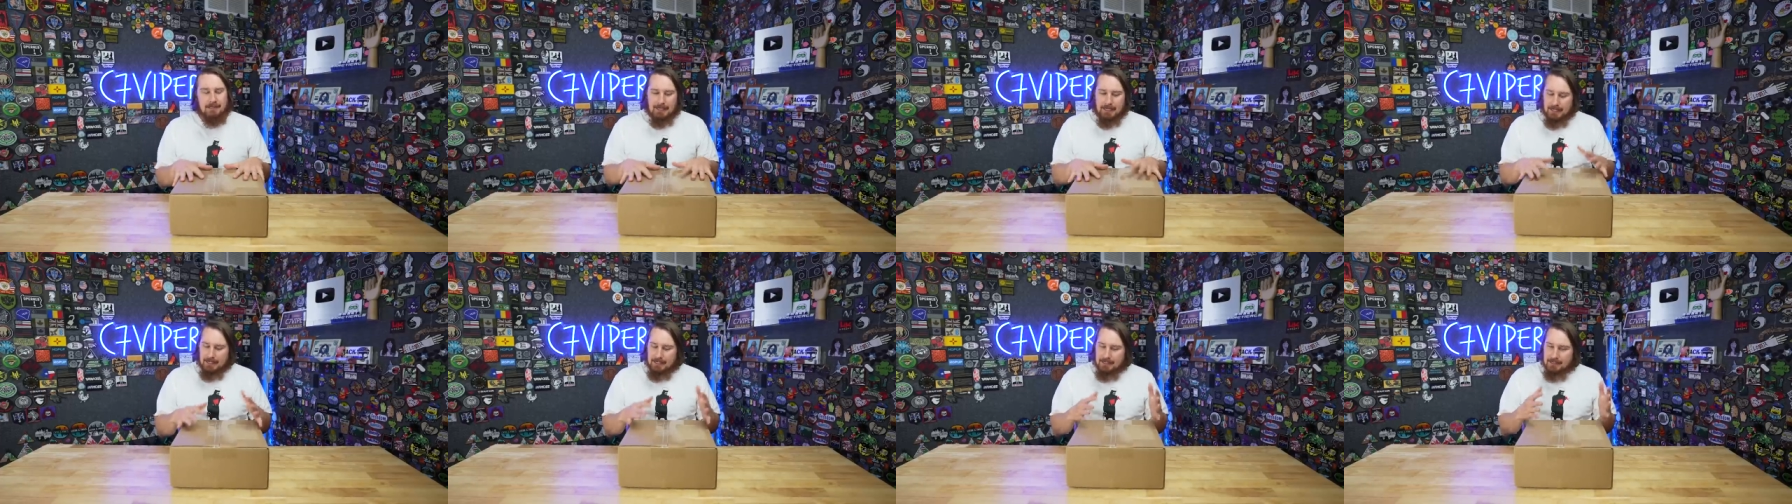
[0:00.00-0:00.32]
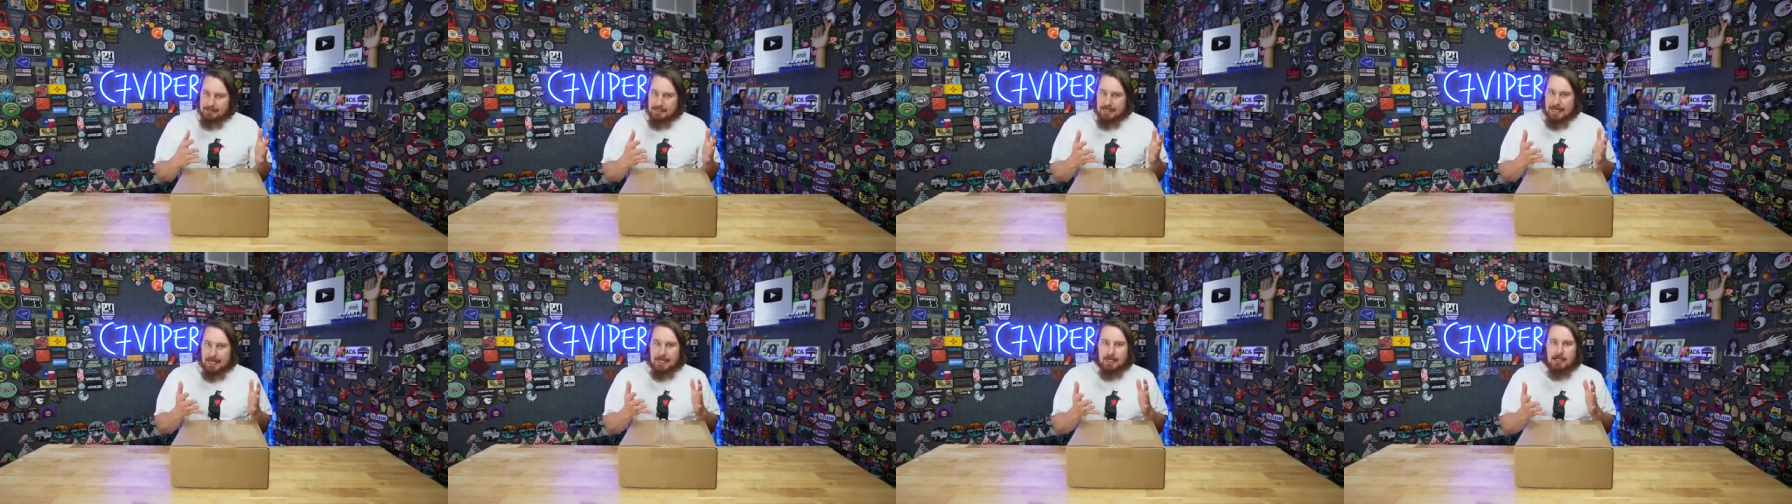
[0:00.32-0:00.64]
It
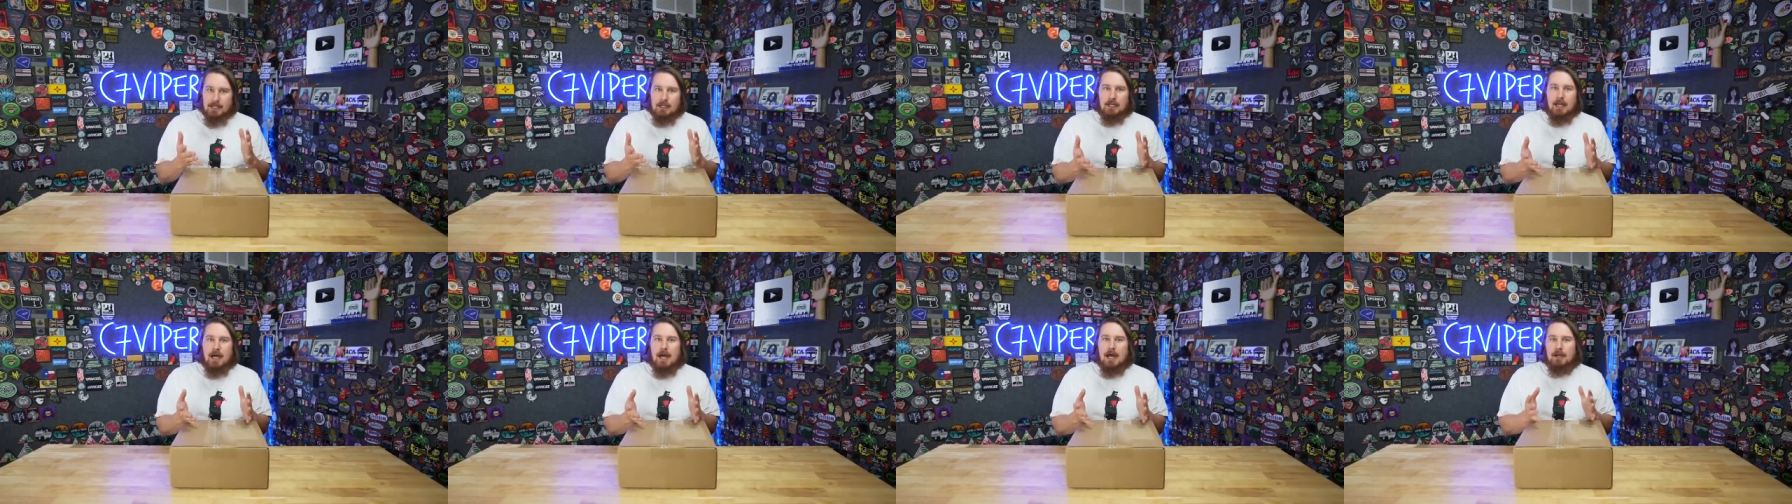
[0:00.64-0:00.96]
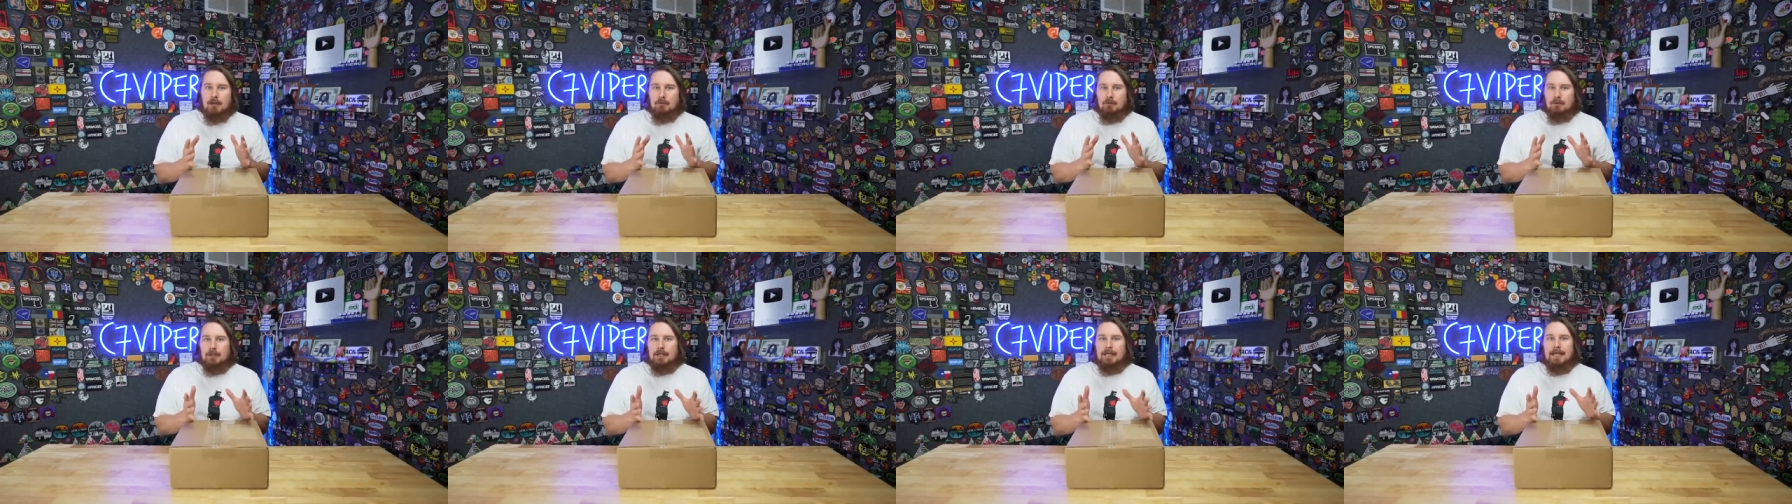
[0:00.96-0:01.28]
is a
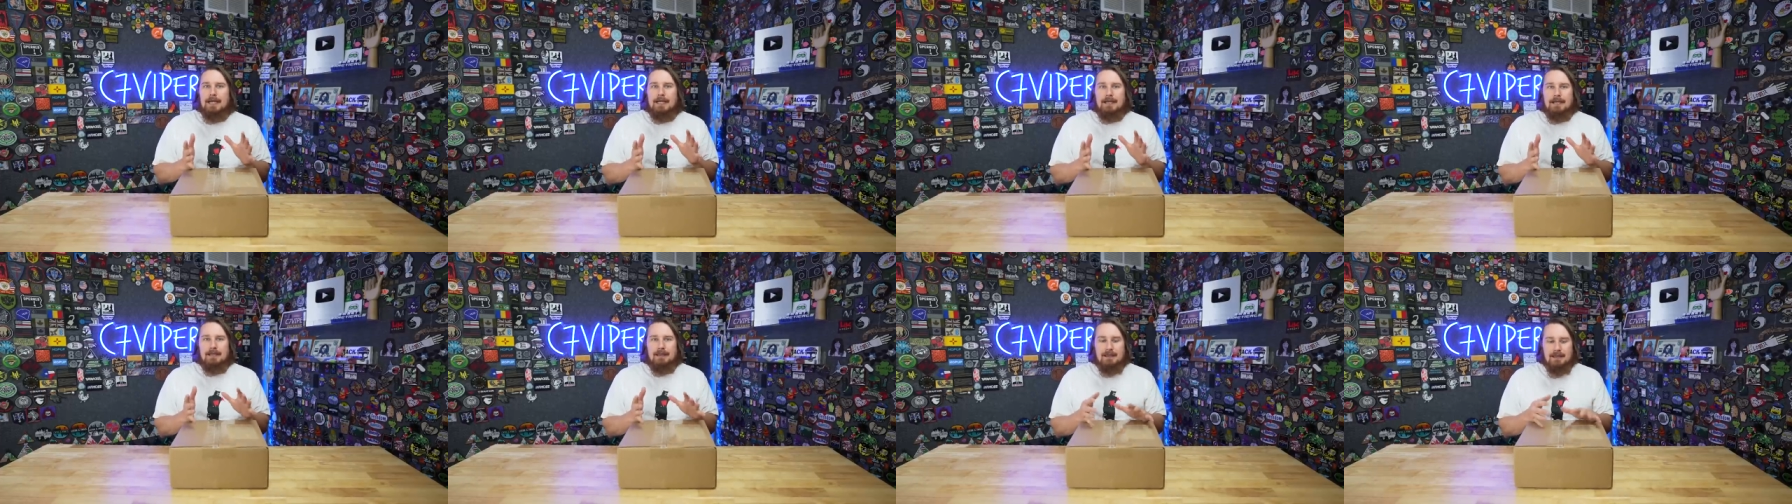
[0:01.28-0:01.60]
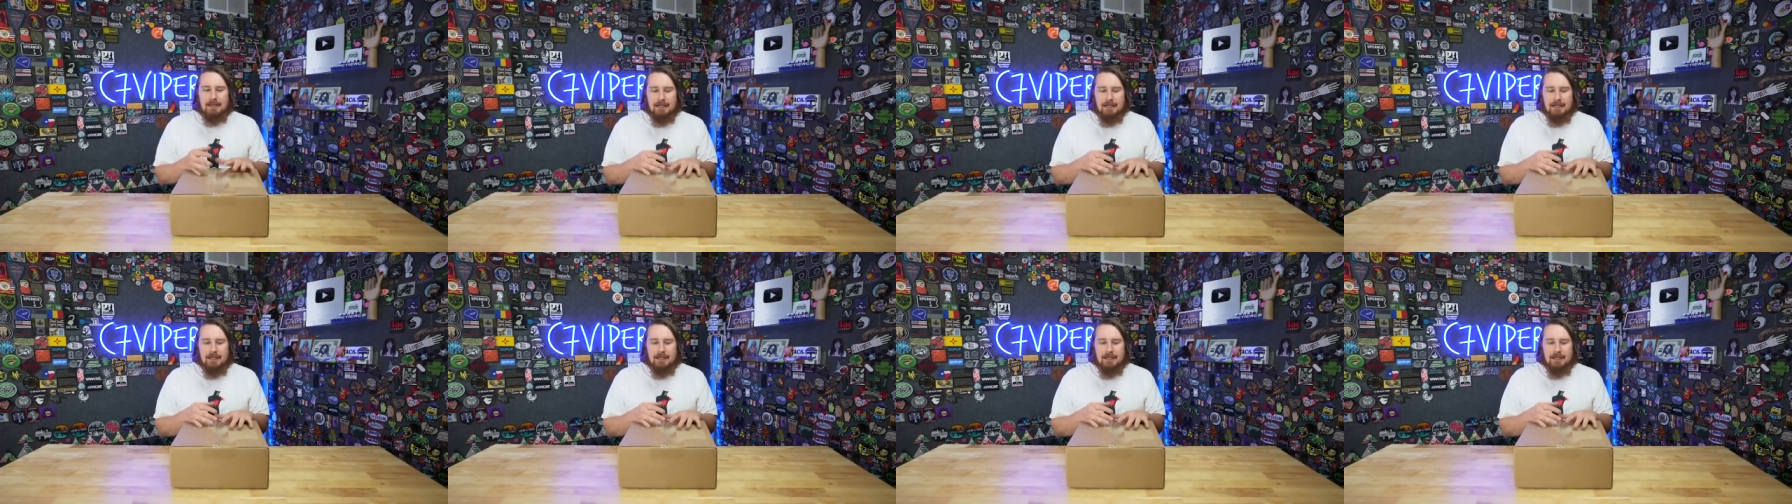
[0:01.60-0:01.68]
Glock related